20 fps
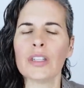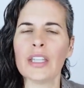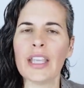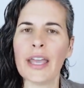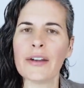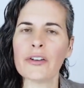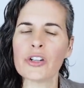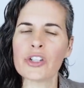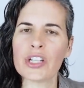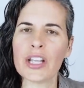
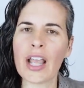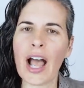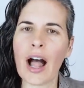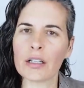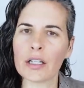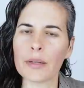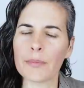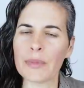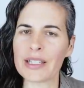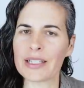the energy
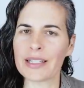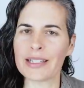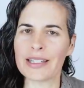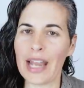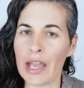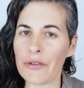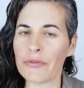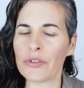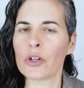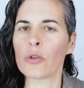alchemist
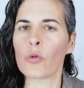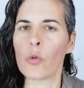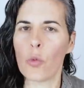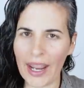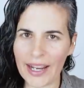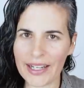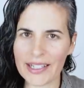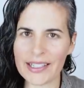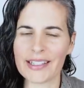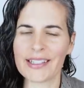never
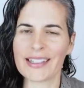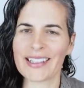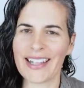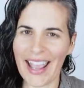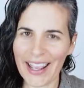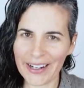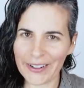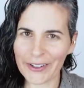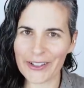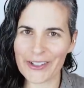wastes
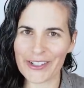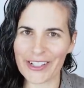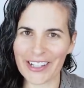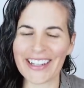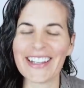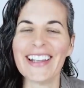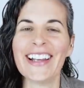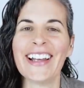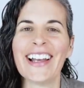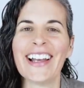energy.